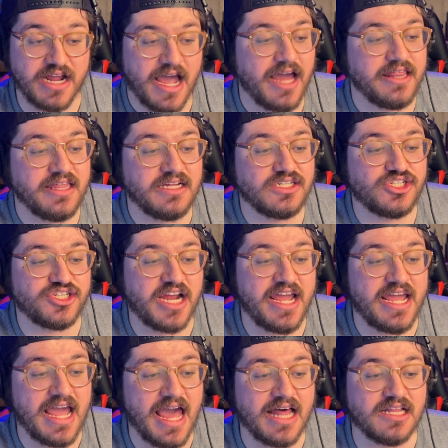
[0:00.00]
I think
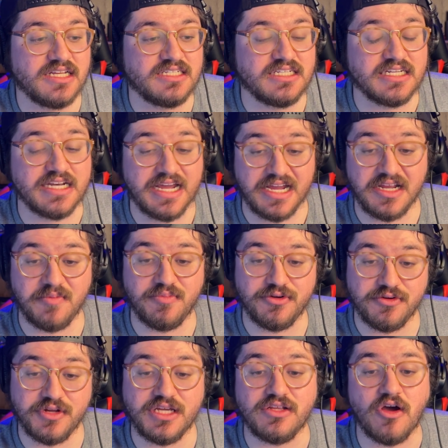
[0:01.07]
Jay Ellis and Danny
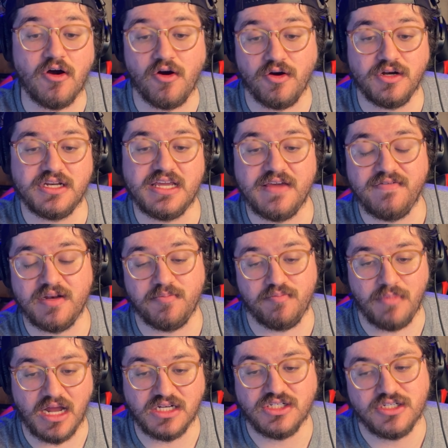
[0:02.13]
Pudi aren't given
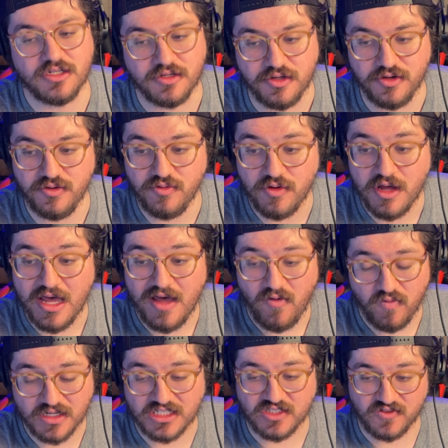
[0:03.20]
much to do,
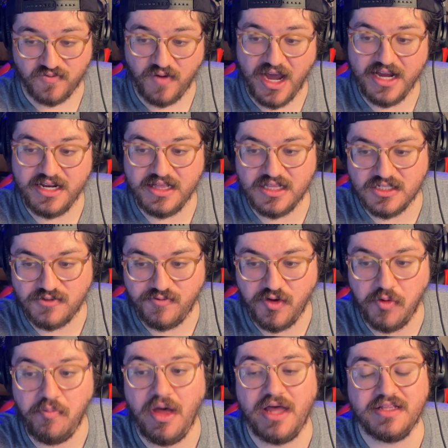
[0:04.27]
which is fine in this
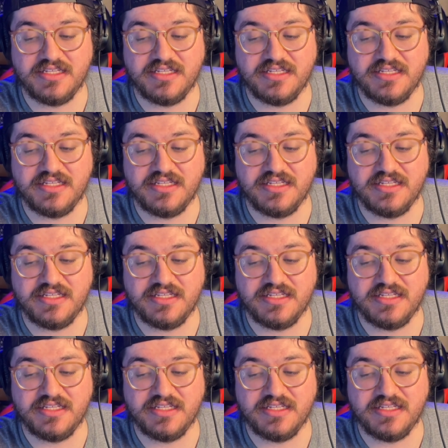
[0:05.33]
film.